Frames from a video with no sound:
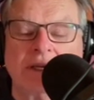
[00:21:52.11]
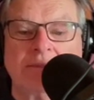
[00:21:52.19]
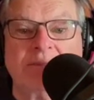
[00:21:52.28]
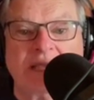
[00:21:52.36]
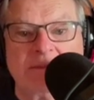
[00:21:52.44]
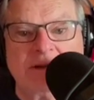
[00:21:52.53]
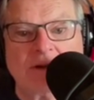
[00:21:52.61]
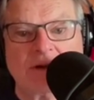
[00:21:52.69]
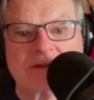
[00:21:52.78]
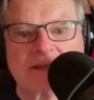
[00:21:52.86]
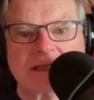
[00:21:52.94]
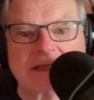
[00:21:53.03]
maybe
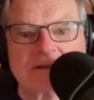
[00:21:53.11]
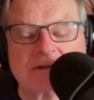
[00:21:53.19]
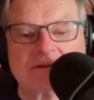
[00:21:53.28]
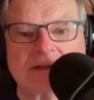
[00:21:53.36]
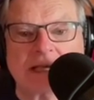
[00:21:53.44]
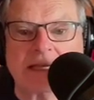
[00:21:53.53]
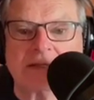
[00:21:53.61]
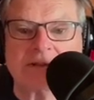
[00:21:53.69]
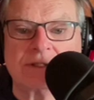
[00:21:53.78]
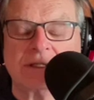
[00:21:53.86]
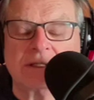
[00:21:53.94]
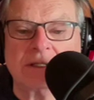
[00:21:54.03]
those things will change.